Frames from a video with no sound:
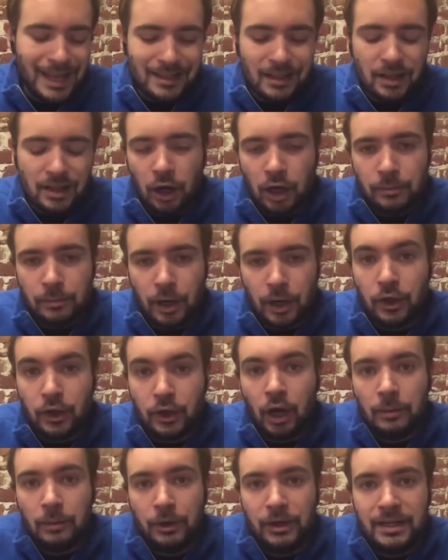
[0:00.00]
That's not the hard part.
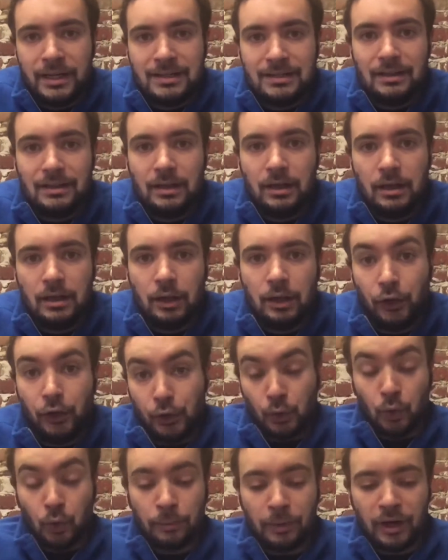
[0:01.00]
The hard part is, or
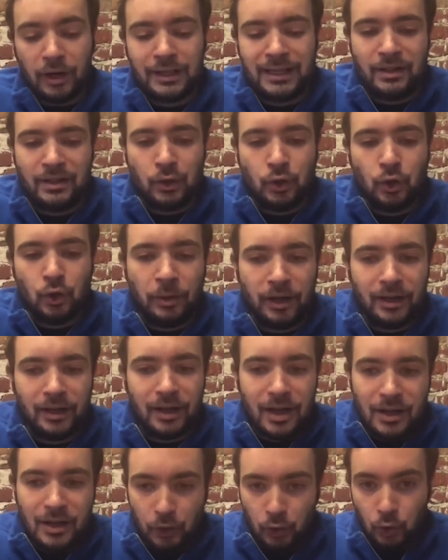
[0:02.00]
the cool part, that's not the cool
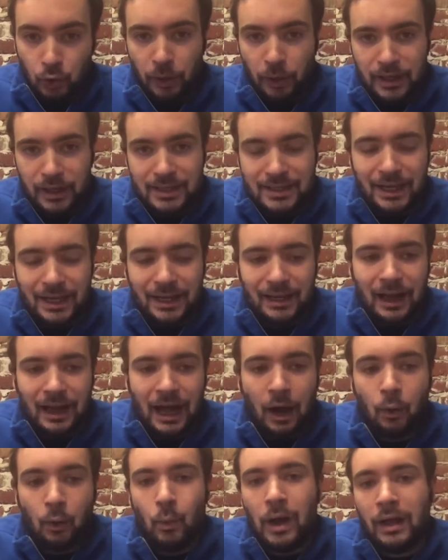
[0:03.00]
part. The cool part is that
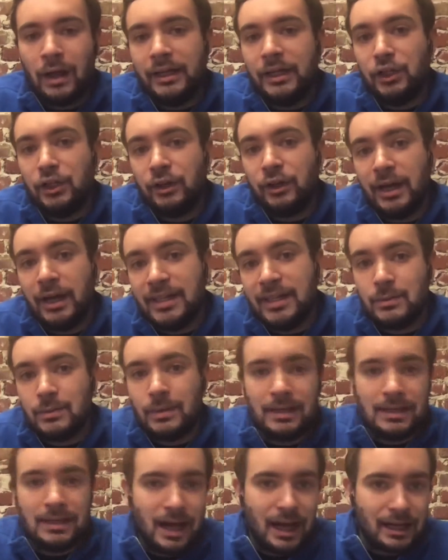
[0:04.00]
how well integrated
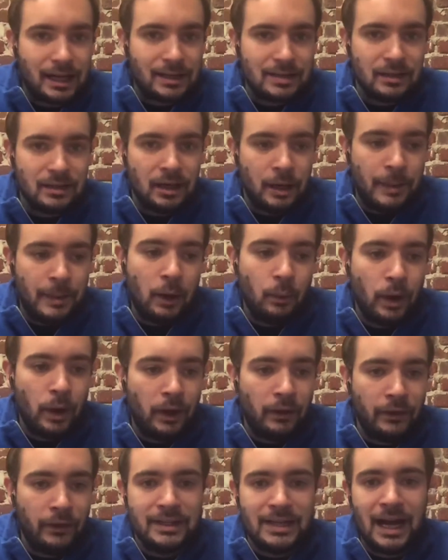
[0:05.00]
is the docs, how
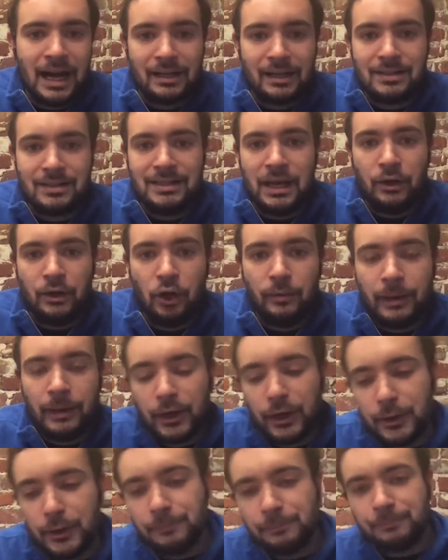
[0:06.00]
well the docs now know
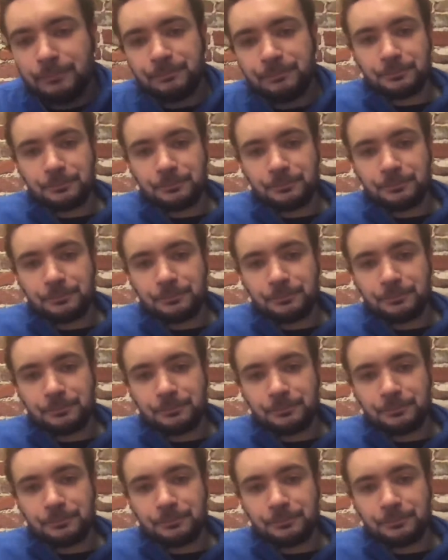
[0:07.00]
about you.